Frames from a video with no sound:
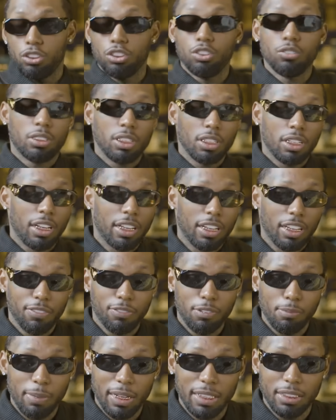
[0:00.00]
Do you think like if
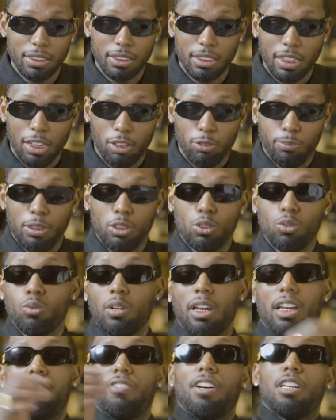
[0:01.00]
a man did that, it would be cool?
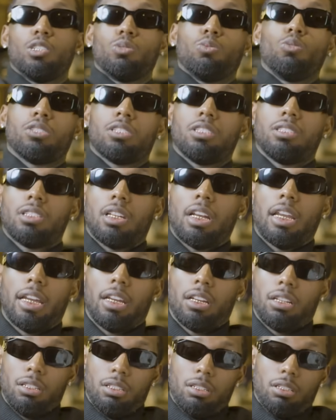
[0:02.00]
Like if I just walked into like
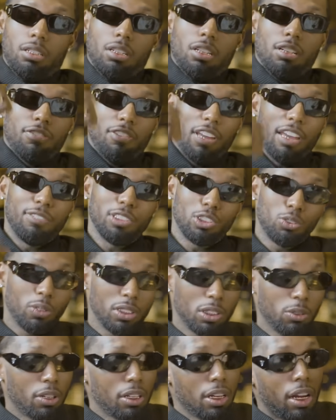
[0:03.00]
Forever
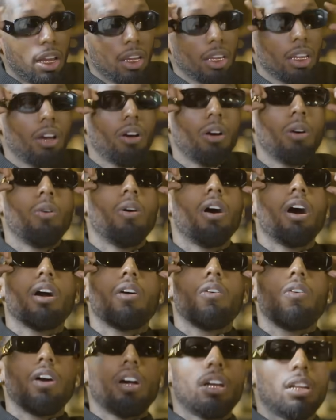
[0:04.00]
21, like, yo, what
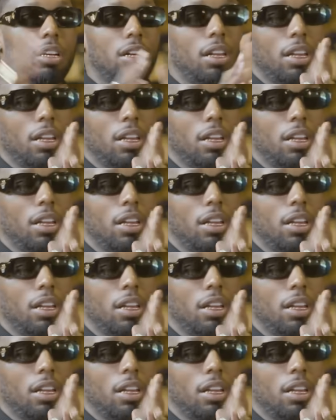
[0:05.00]
go on?